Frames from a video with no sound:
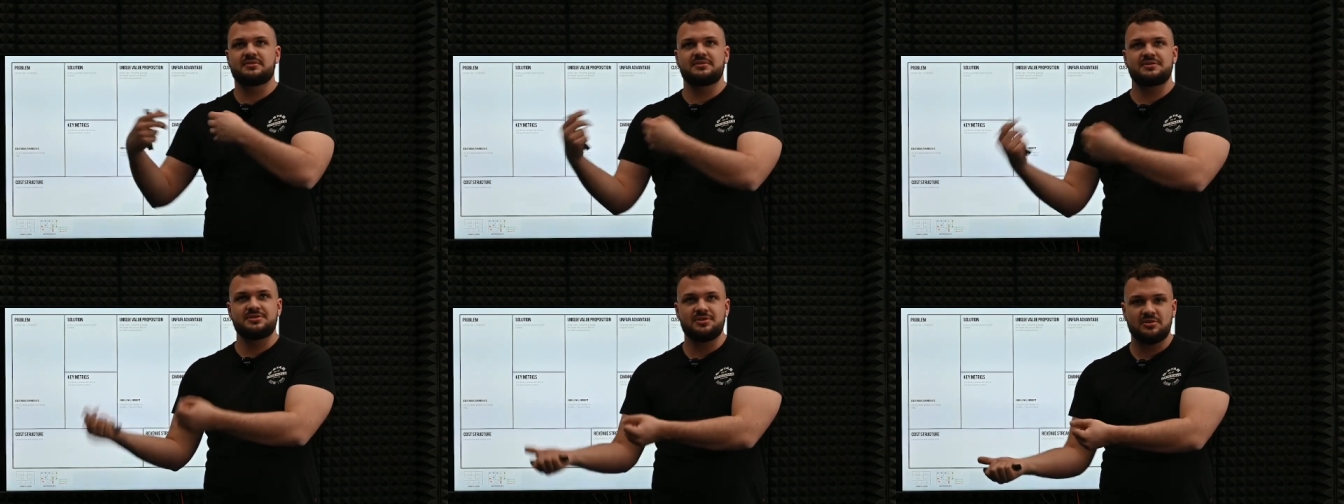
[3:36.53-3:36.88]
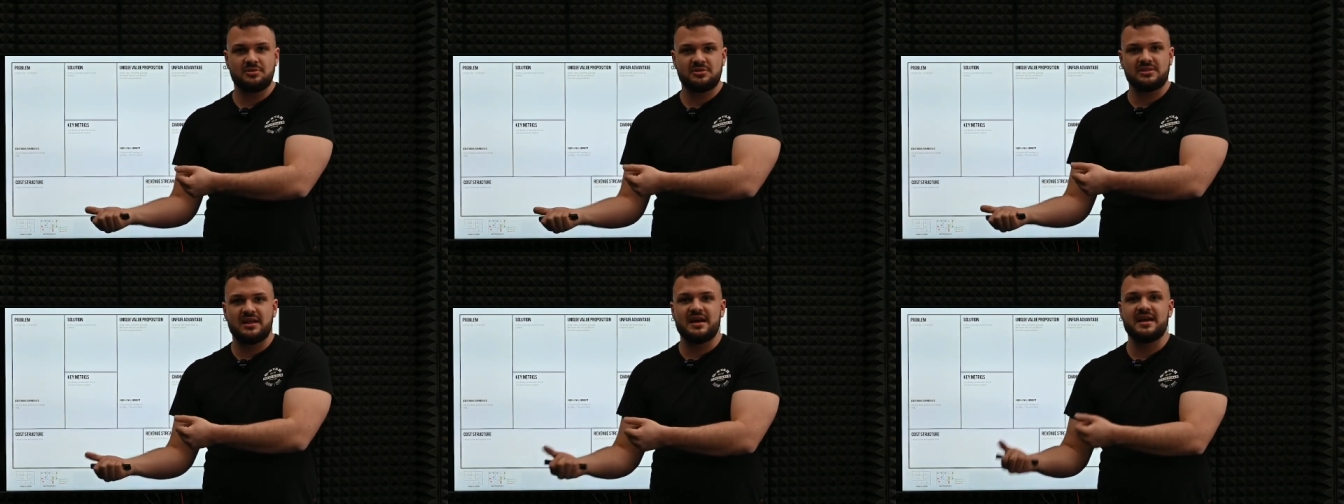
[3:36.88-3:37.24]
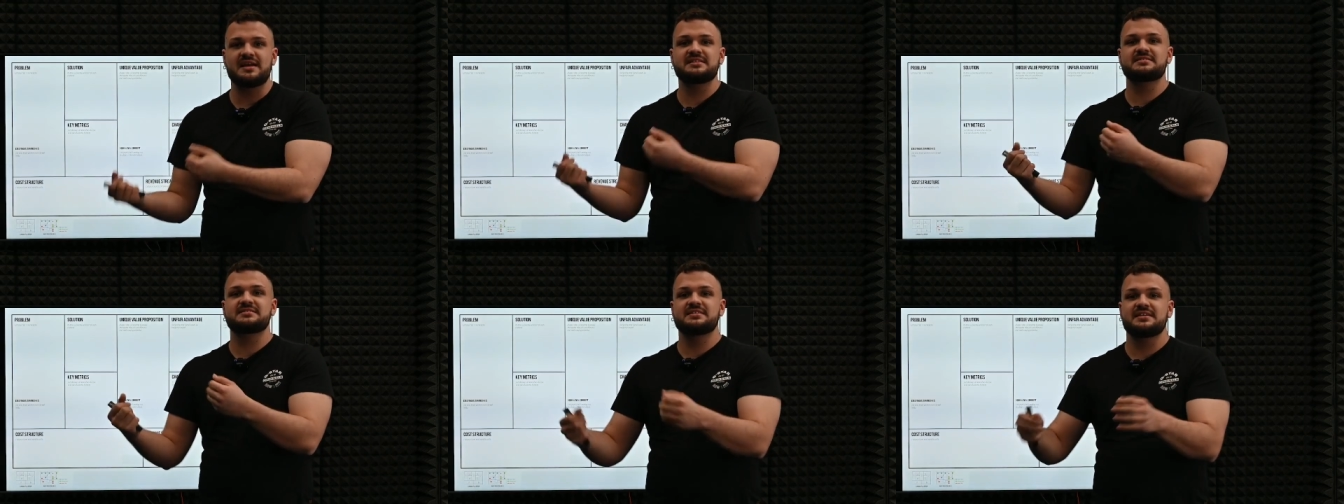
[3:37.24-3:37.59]
your
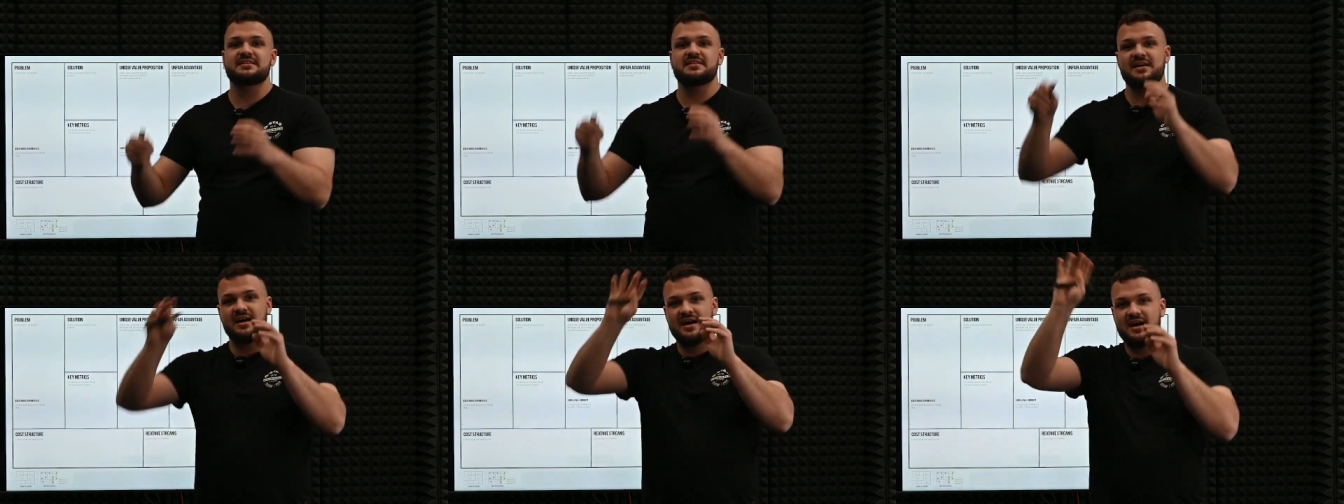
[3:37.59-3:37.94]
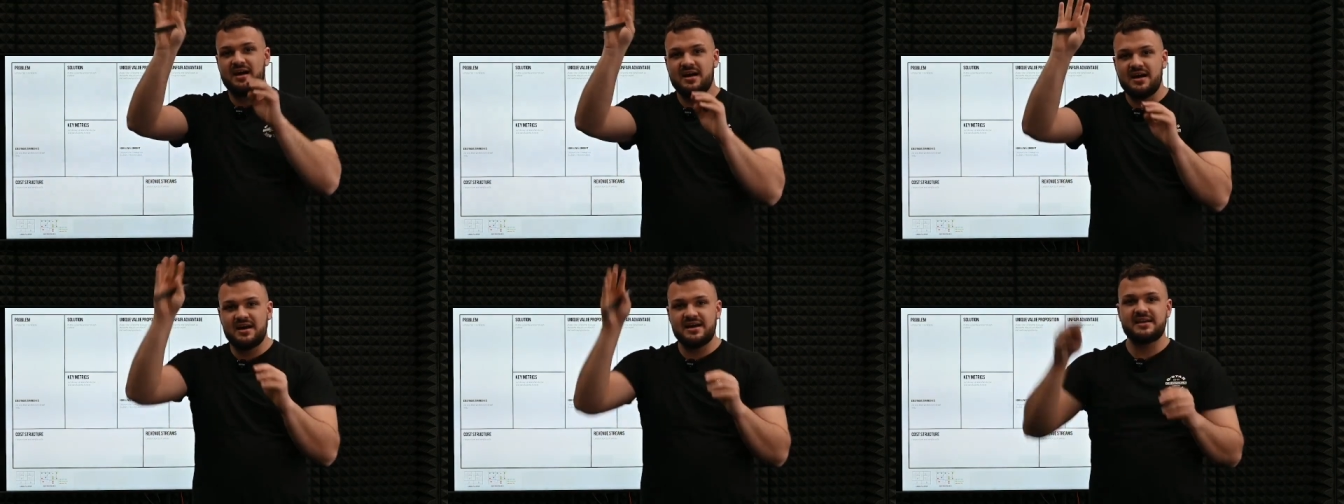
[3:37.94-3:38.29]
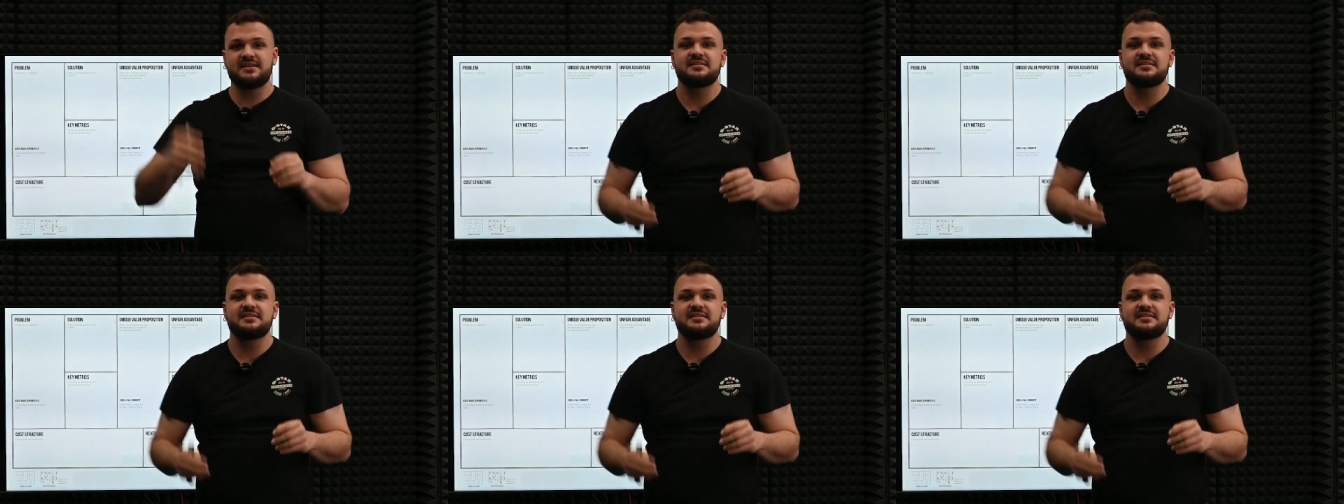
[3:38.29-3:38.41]
clients that, hi,